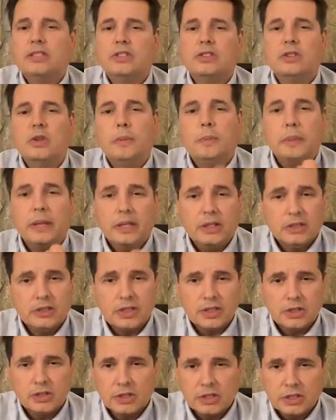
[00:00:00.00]
there's no pills
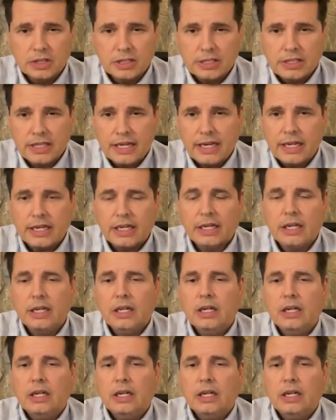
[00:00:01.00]
that you're going to take.